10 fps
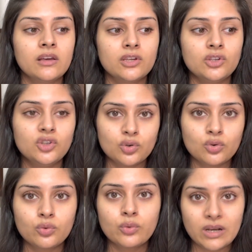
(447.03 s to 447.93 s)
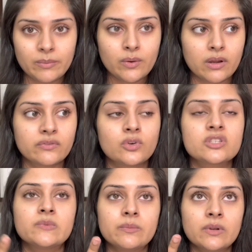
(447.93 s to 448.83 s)
you will be one of
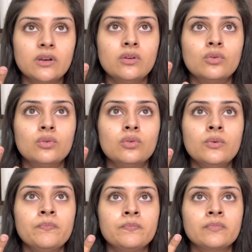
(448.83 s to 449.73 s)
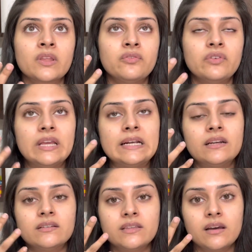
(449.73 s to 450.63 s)
those people who feel
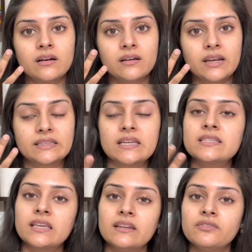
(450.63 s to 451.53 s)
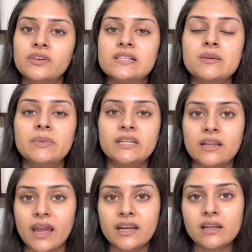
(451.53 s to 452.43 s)
like their skin feels a bit
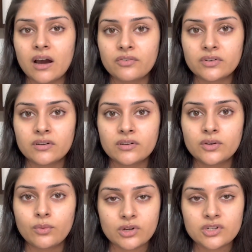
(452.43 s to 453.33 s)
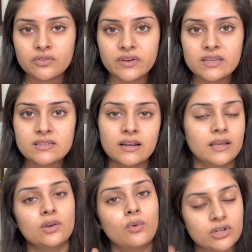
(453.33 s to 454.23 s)
tight after you wash your face.
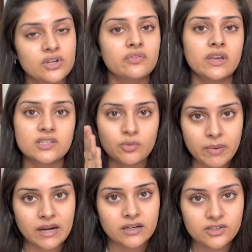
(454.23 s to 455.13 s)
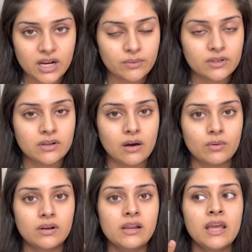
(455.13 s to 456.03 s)
Like you wash your face, you pat it dry with a
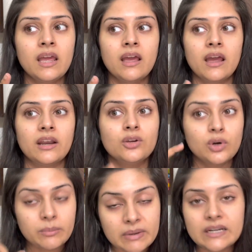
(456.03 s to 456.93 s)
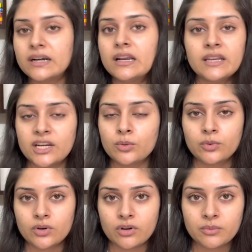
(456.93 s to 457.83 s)
towel, and you immediately need to
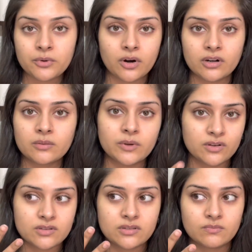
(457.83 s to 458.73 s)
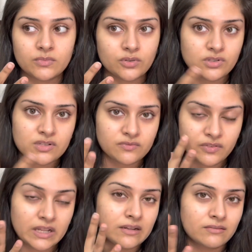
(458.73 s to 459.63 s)
put on a product because you just
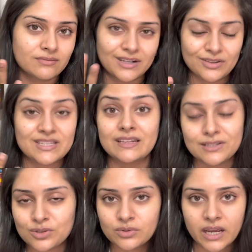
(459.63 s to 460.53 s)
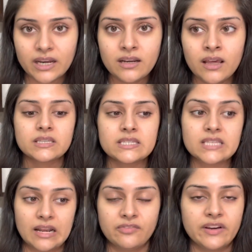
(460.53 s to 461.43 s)
feel that your skin is too tight.
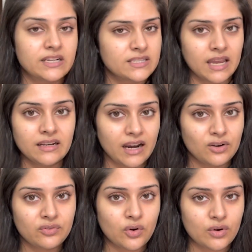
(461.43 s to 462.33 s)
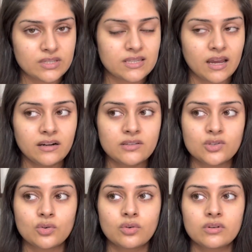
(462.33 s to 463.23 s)
Sulfates can kind of cause that.
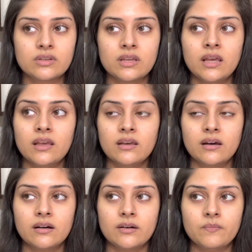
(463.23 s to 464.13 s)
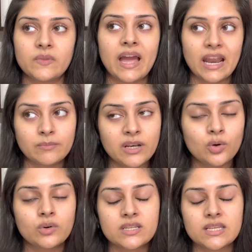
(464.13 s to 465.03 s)
So I had been
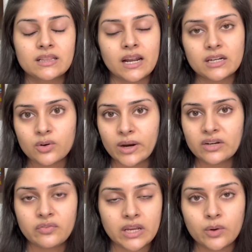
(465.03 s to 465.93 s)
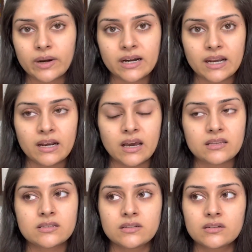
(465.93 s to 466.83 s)
noticing that quite frequently
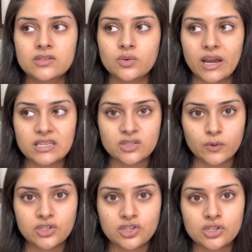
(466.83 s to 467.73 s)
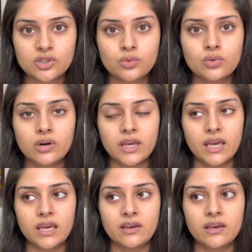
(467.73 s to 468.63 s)
last year. So I switched to
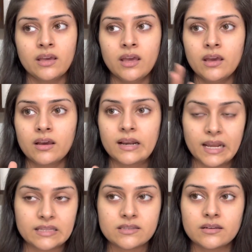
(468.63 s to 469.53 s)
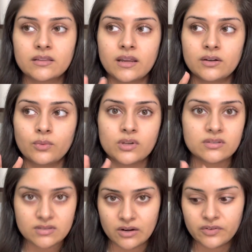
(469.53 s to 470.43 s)
a cleanser that
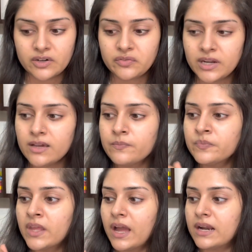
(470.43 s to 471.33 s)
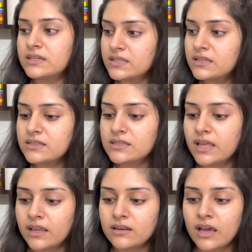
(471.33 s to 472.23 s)
was sulfate free. And since
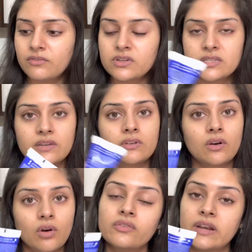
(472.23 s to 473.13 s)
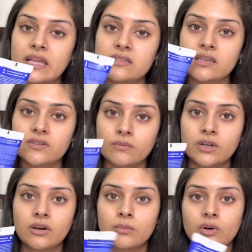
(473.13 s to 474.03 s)
then, I've received a lot of cleansers from the
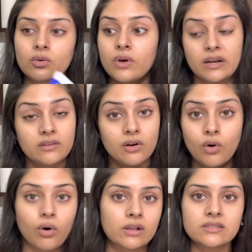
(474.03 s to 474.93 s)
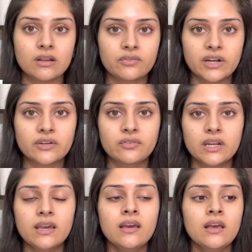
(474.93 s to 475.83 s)
DermaCo and they're all sulfate
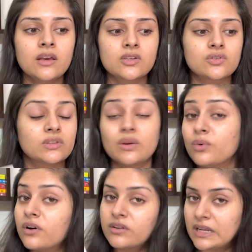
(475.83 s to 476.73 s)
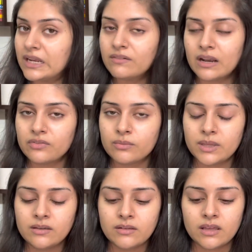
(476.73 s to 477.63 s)
free. So they work really well for
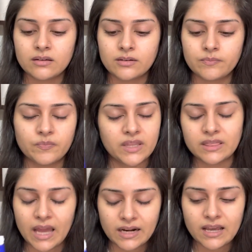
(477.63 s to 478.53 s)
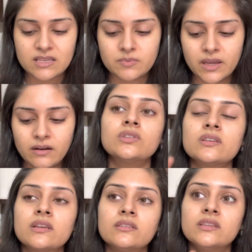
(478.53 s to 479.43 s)
me in that aspect.
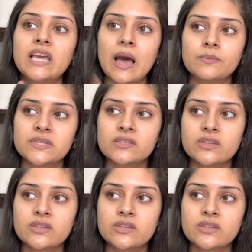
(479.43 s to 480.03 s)
The absence